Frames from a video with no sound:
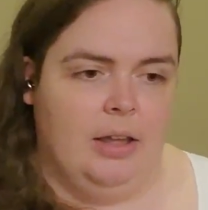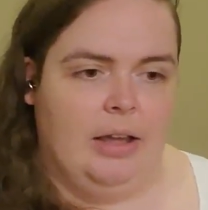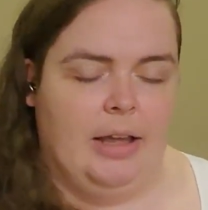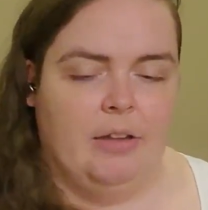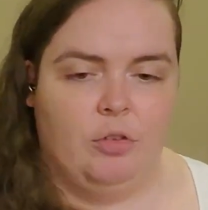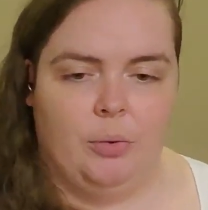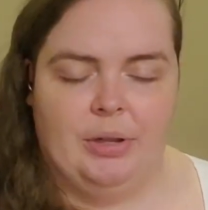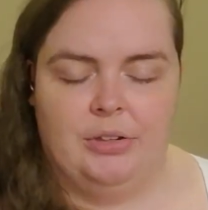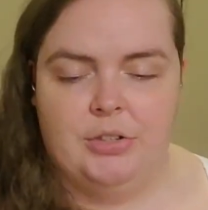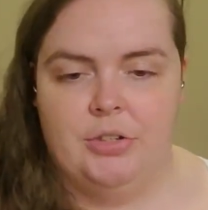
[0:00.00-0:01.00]
I am
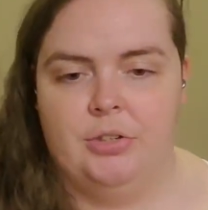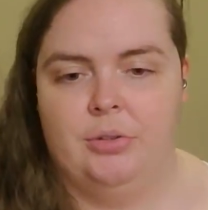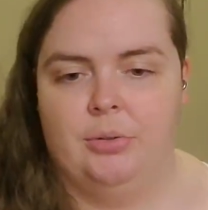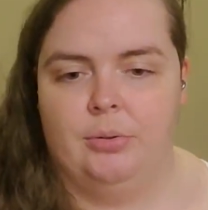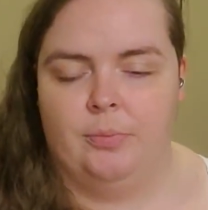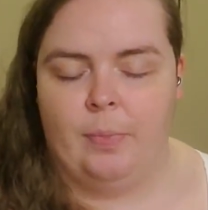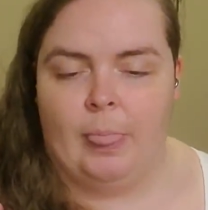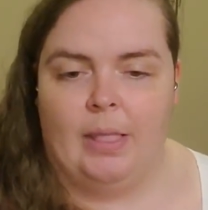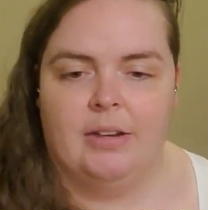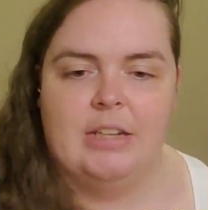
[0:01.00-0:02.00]
going to
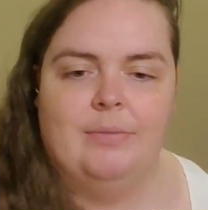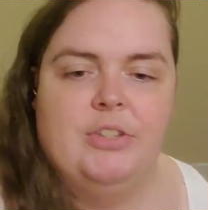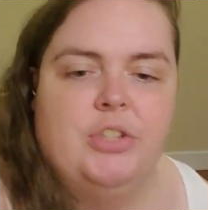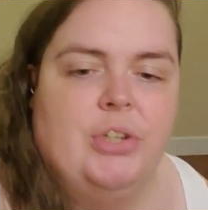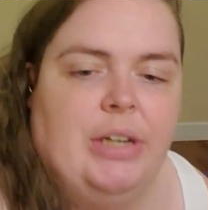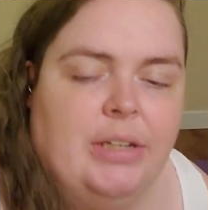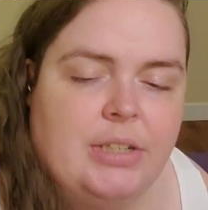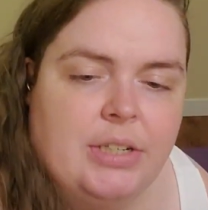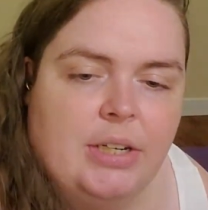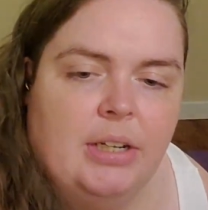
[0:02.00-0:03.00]

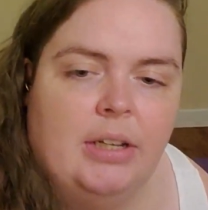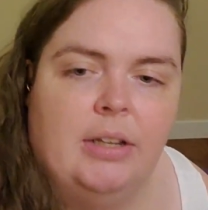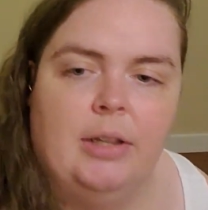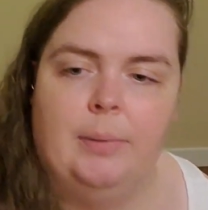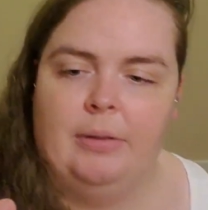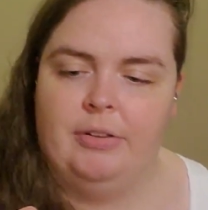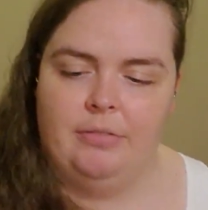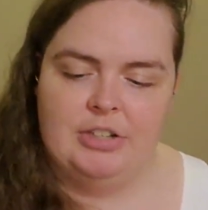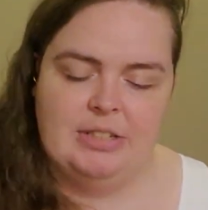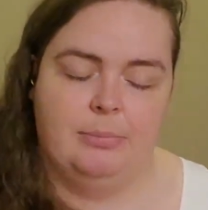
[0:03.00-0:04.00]
demonstrate my
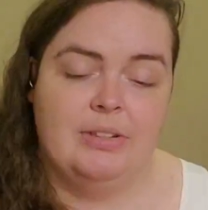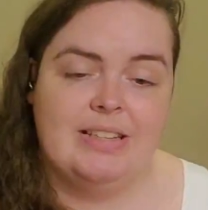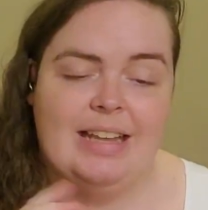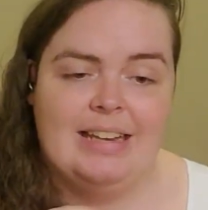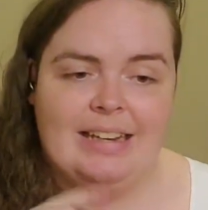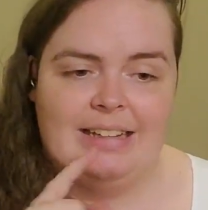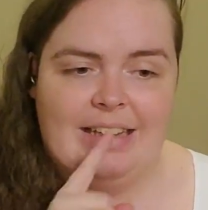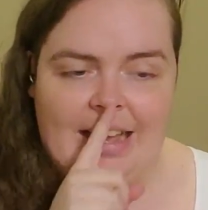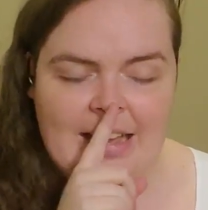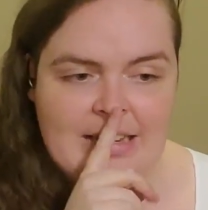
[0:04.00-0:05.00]
favorite cymbals. And at
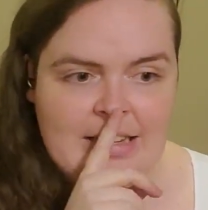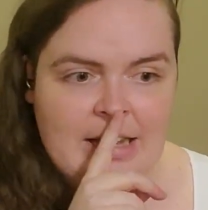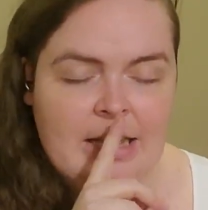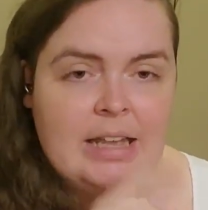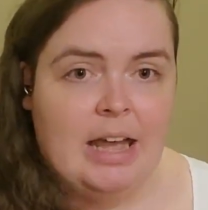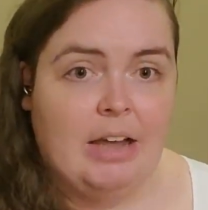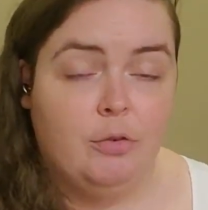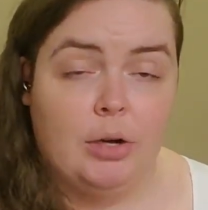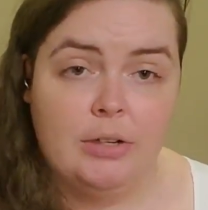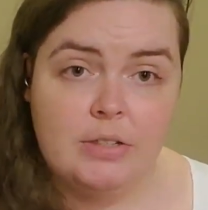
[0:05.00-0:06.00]
the end, I
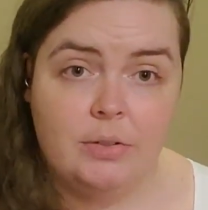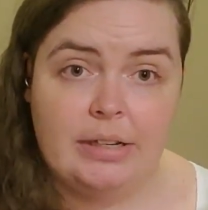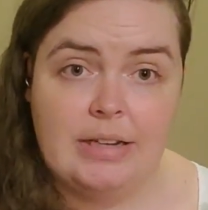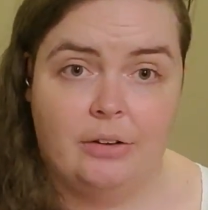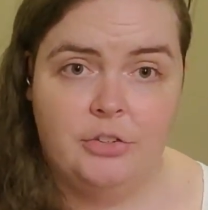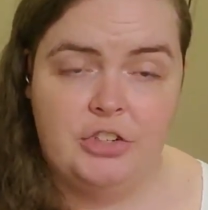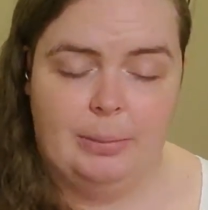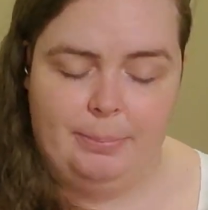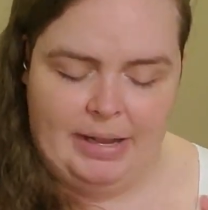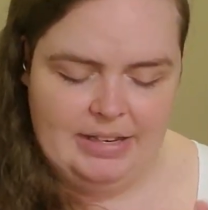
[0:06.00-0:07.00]
will also get down to
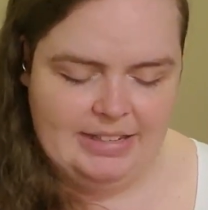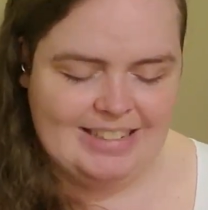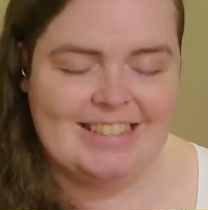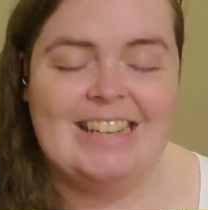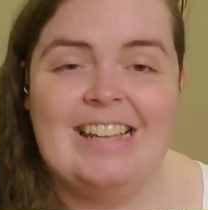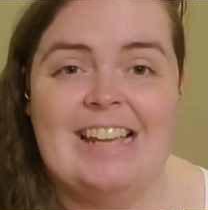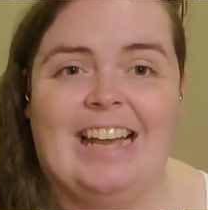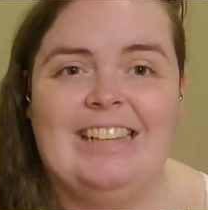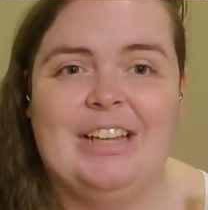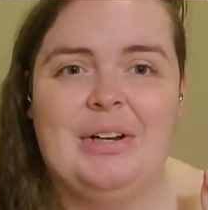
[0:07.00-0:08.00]
the buttons
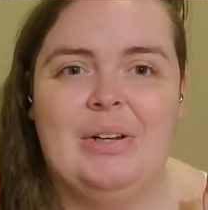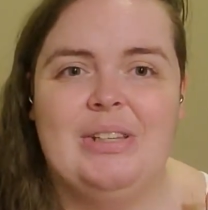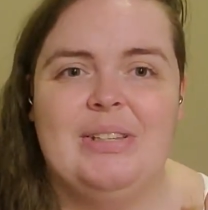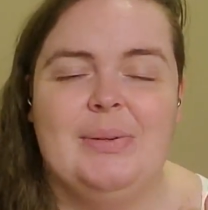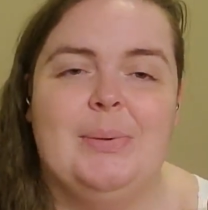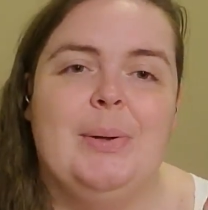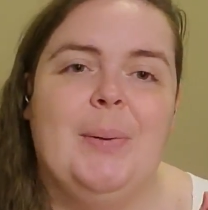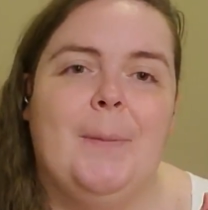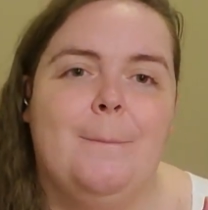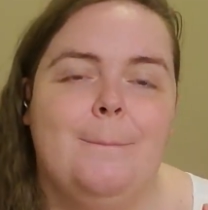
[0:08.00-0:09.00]
and then also
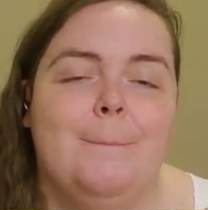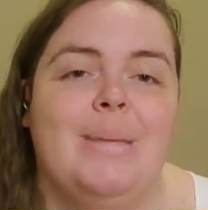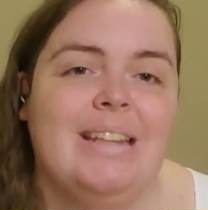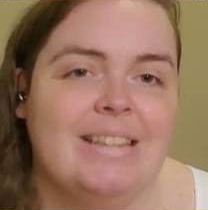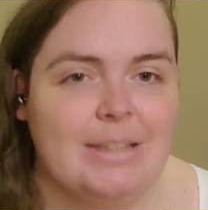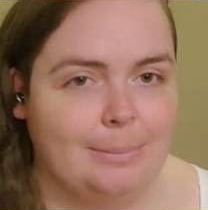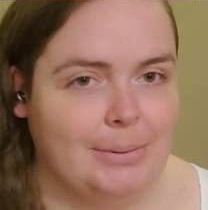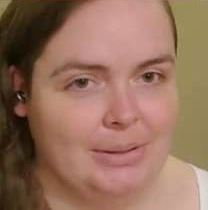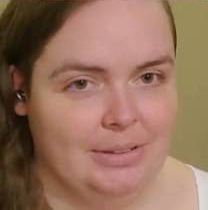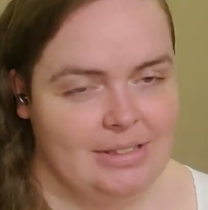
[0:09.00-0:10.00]
meat
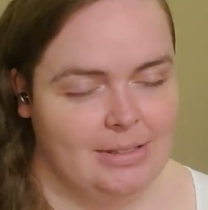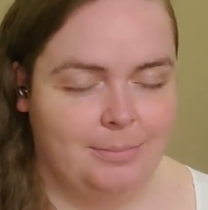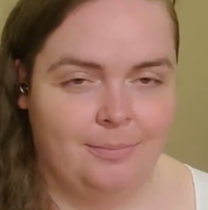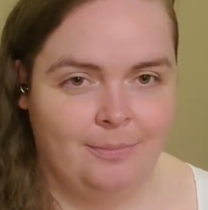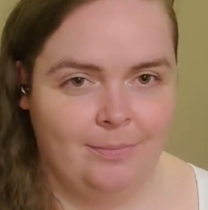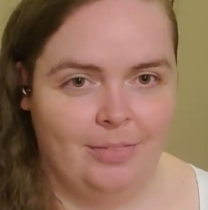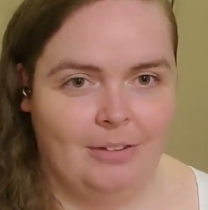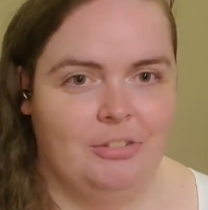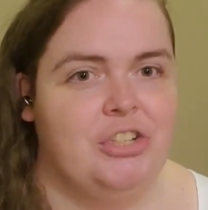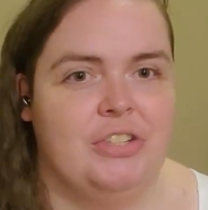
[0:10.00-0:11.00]
cymbals,
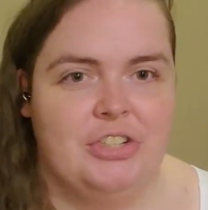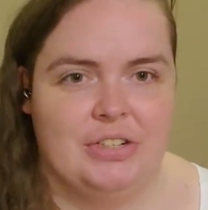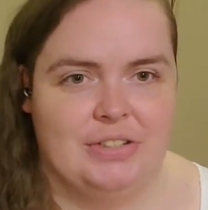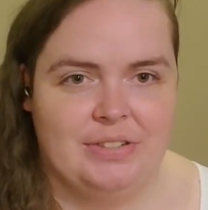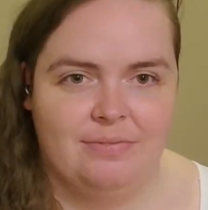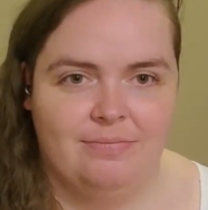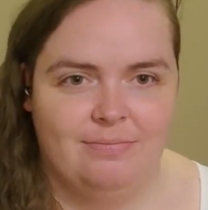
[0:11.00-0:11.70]
which is just,